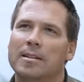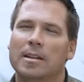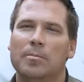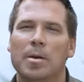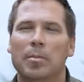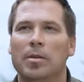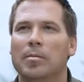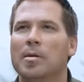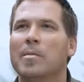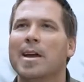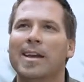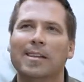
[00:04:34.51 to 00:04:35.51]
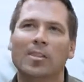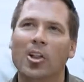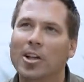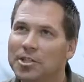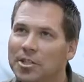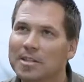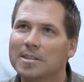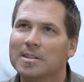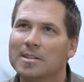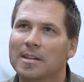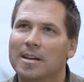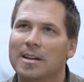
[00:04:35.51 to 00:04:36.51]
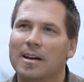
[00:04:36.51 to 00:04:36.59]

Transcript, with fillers: to the people that will be making lunches